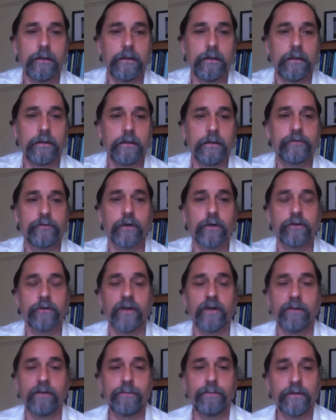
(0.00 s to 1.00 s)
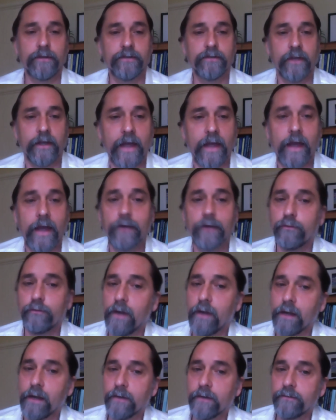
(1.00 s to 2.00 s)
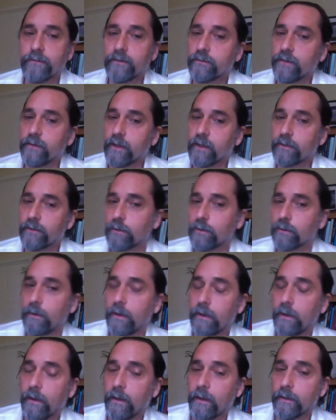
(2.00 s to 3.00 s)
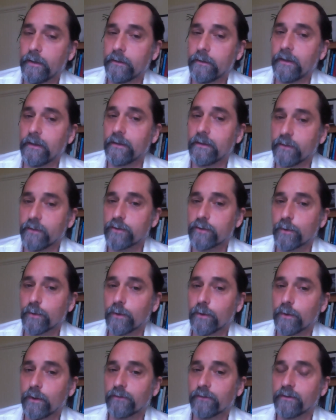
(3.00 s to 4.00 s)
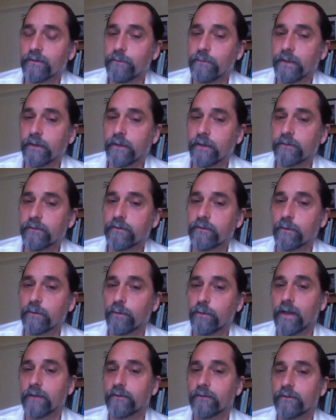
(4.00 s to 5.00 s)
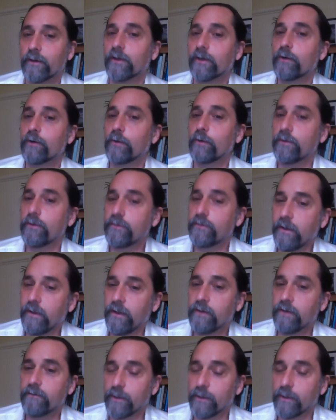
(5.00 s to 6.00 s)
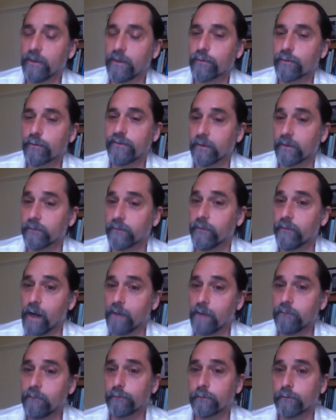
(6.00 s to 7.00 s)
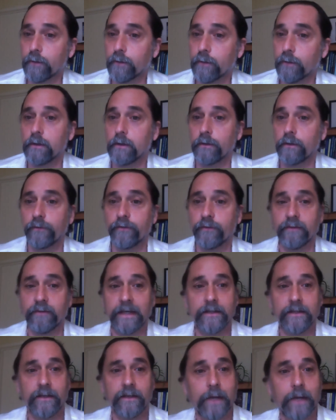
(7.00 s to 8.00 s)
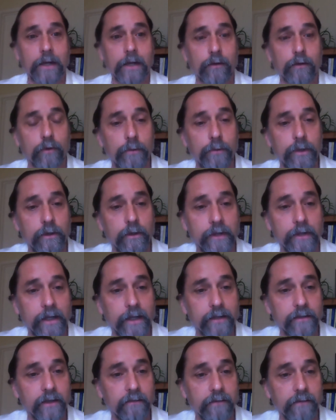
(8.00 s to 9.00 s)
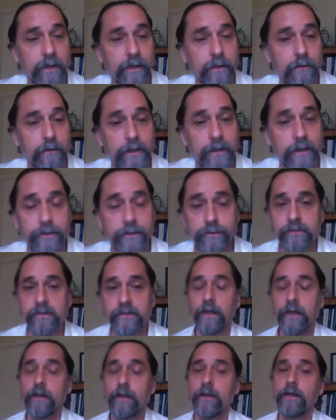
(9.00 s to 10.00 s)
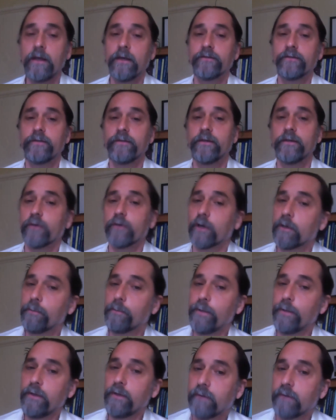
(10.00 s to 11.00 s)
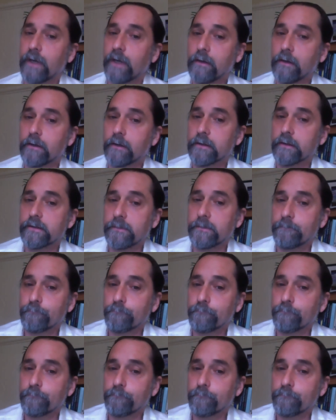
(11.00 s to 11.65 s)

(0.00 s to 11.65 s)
It starts off by saying extracts and essential oils of medicinal plants are increasingly of interest as novel drugs of antimicrobial and antiviral agents, since herpes virus